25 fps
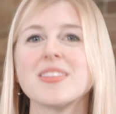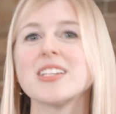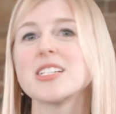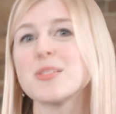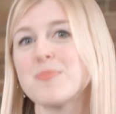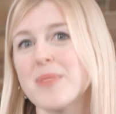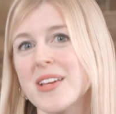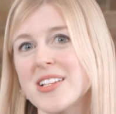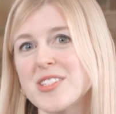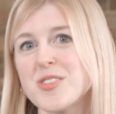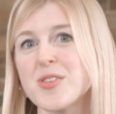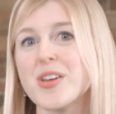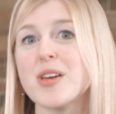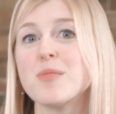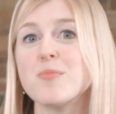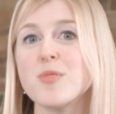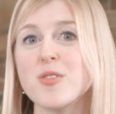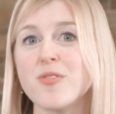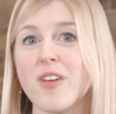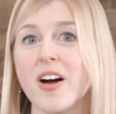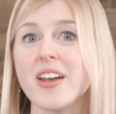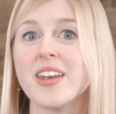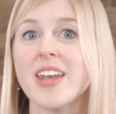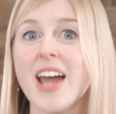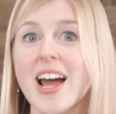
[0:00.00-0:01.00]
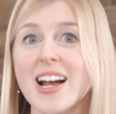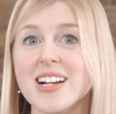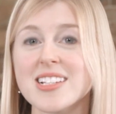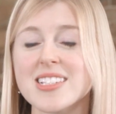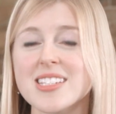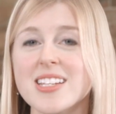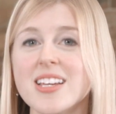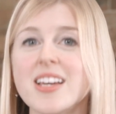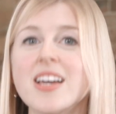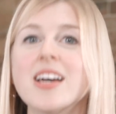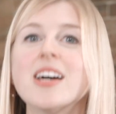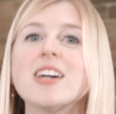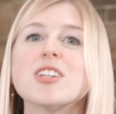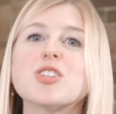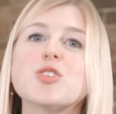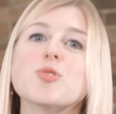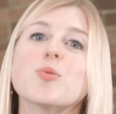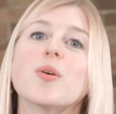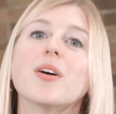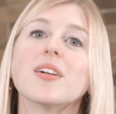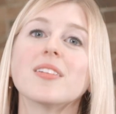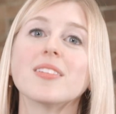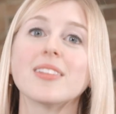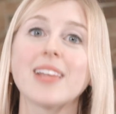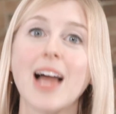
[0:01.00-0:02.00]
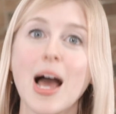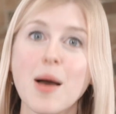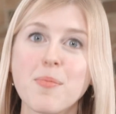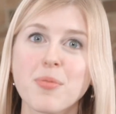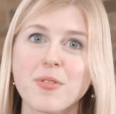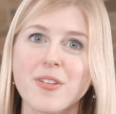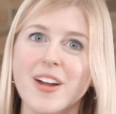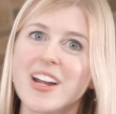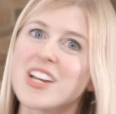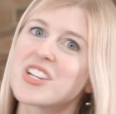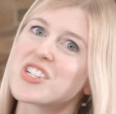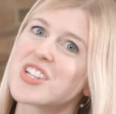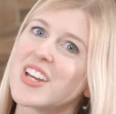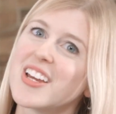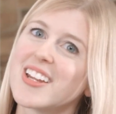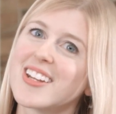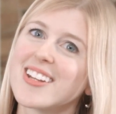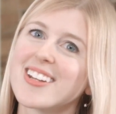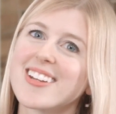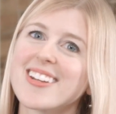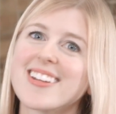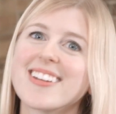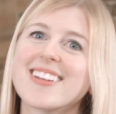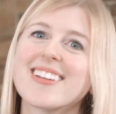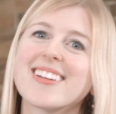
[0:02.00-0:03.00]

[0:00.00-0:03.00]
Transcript: This means you can move on next to elaboration.